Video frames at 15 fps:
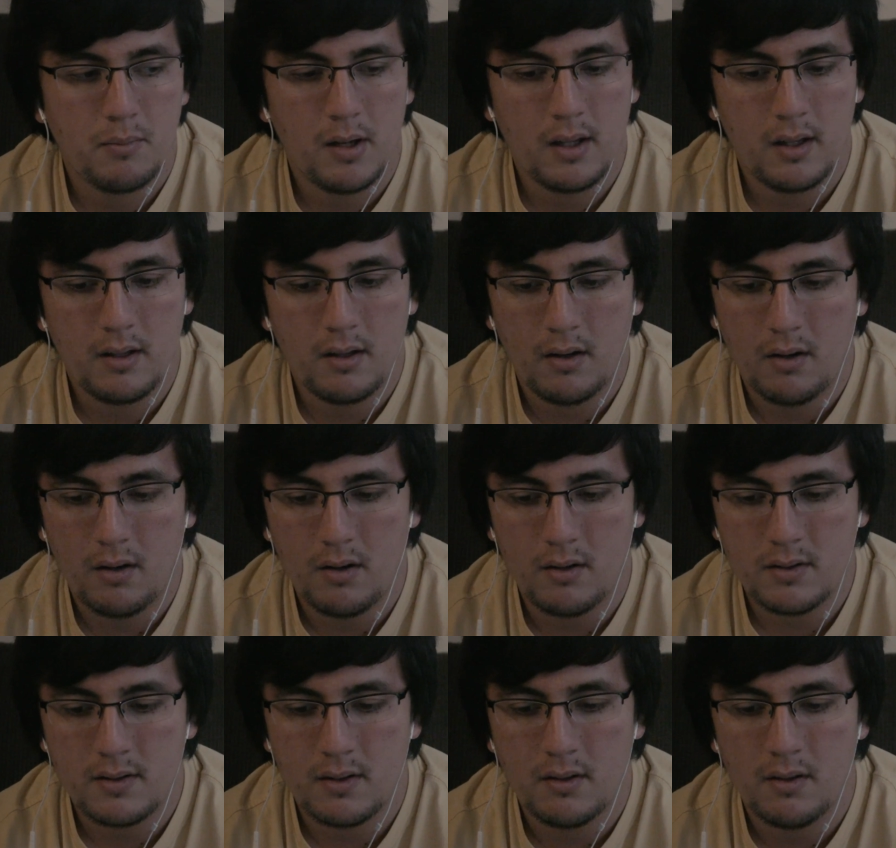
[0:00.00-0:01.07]
But
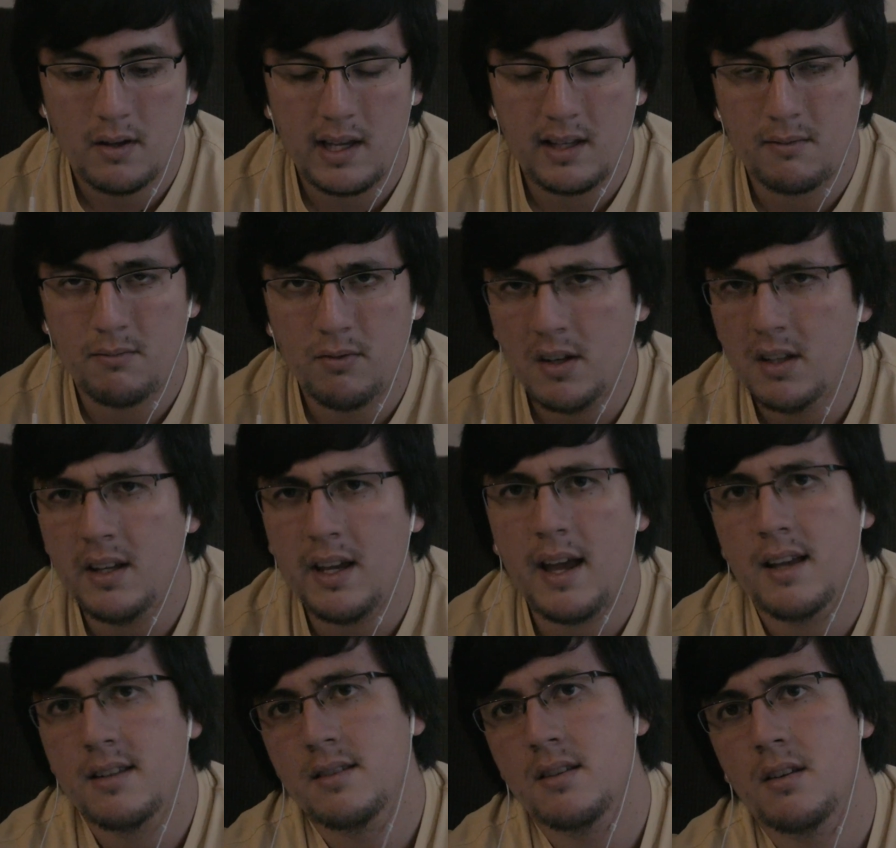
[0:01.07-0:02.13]
also, it really
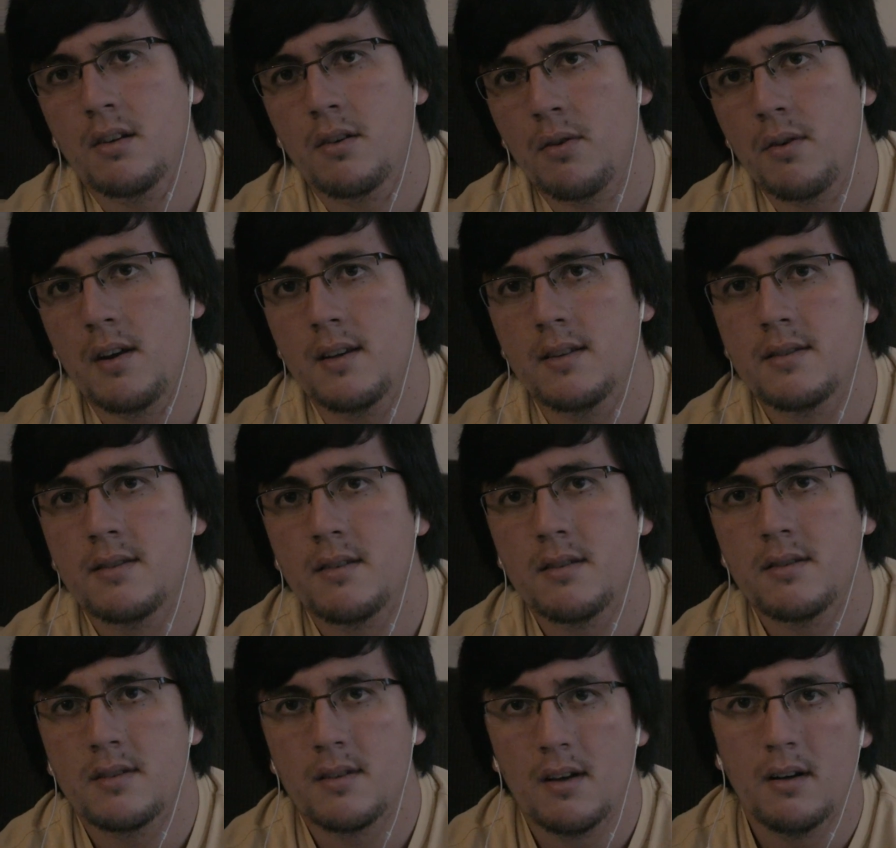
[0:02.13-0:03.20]
hasn't
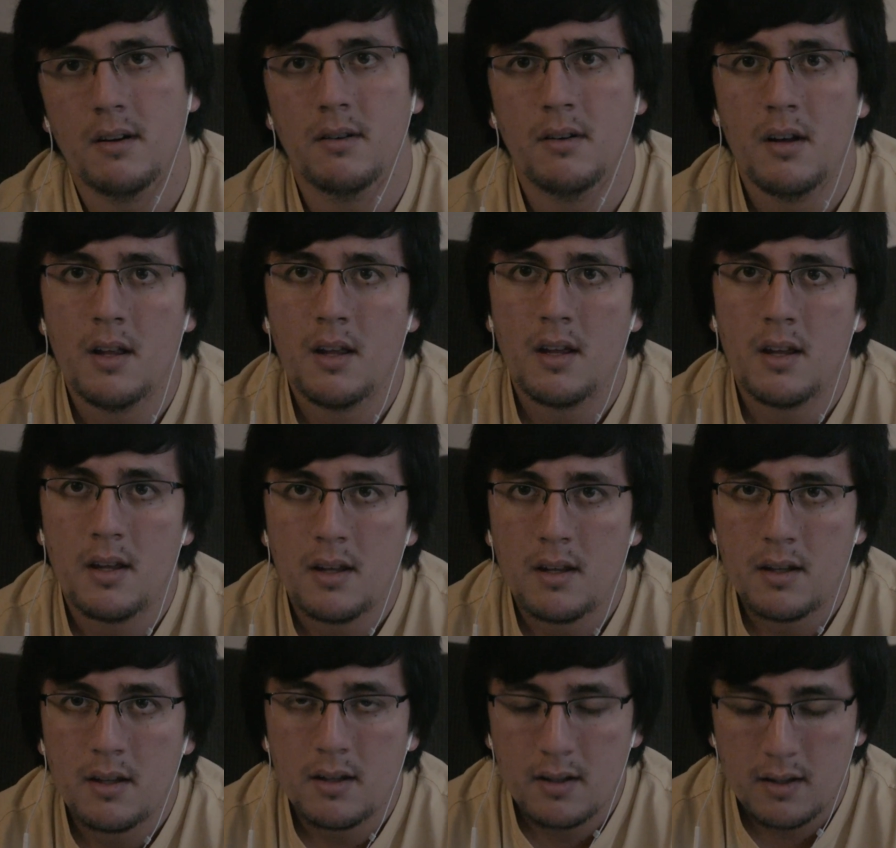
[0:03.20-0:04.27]
increased. So
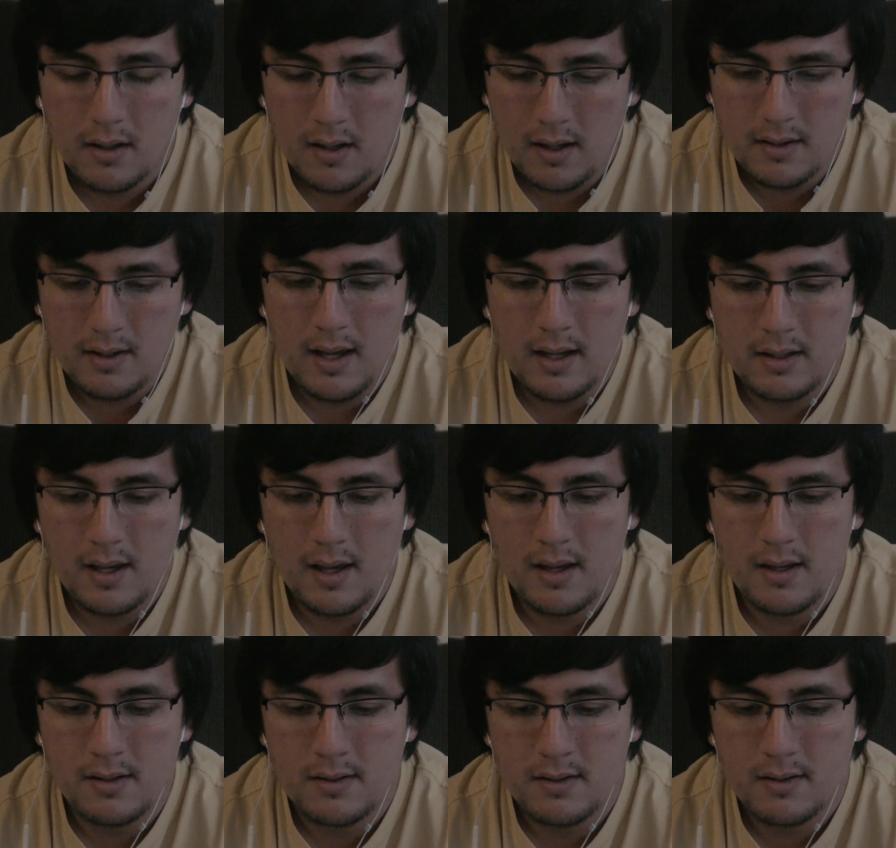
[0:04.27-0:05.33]
in that
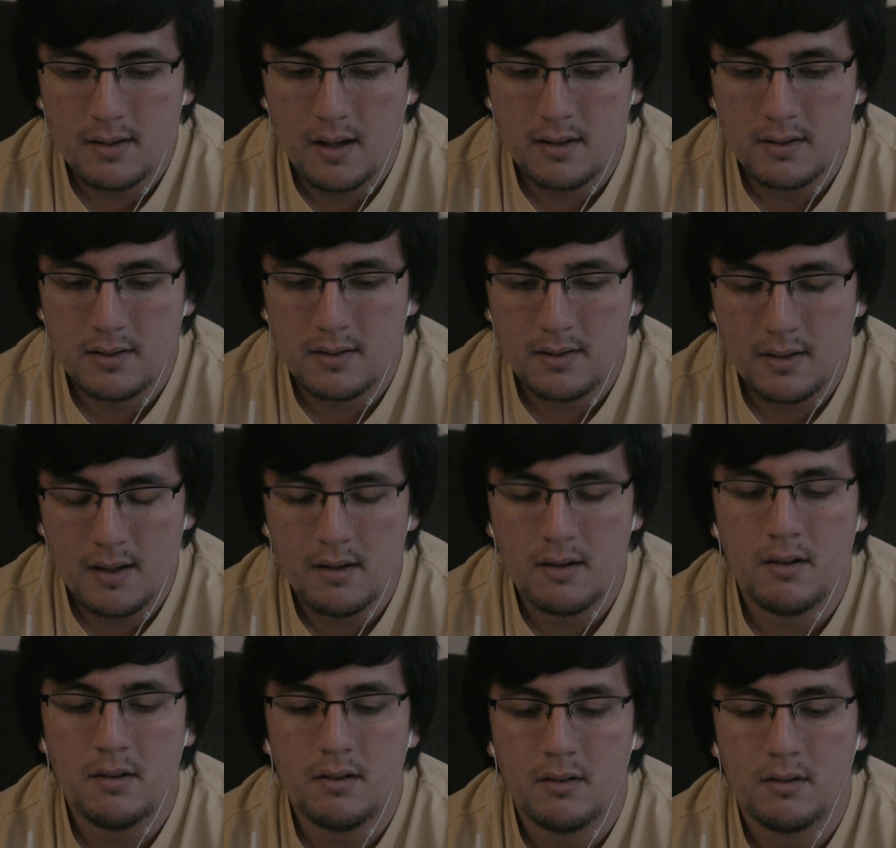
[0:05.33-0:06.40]
case, it's
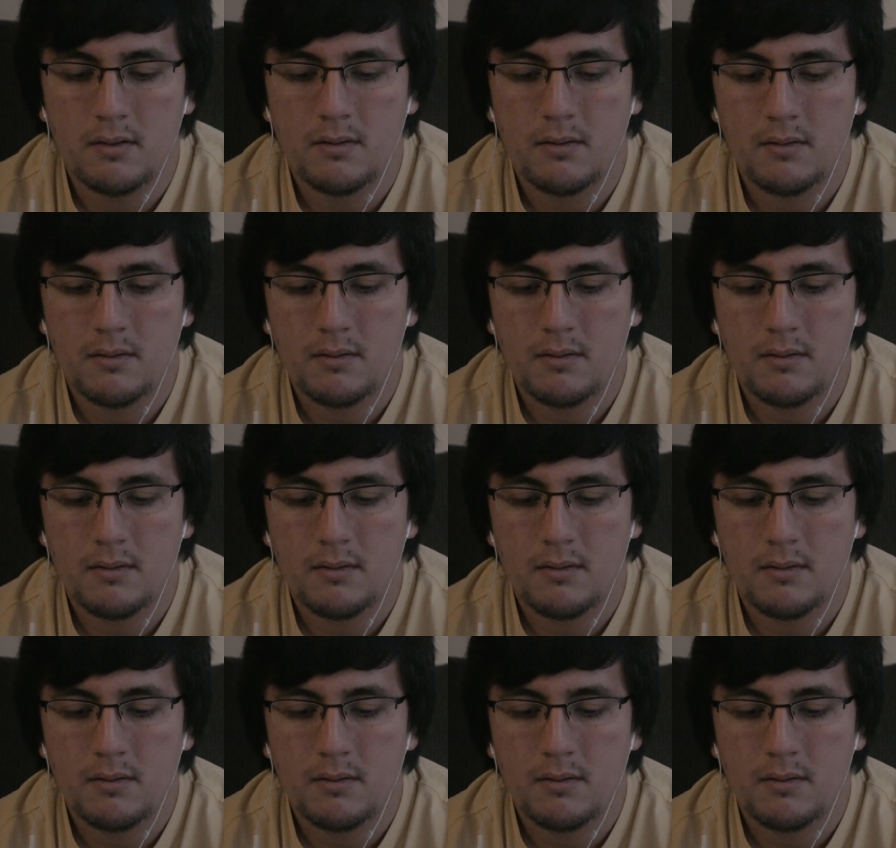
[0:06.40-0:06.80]
still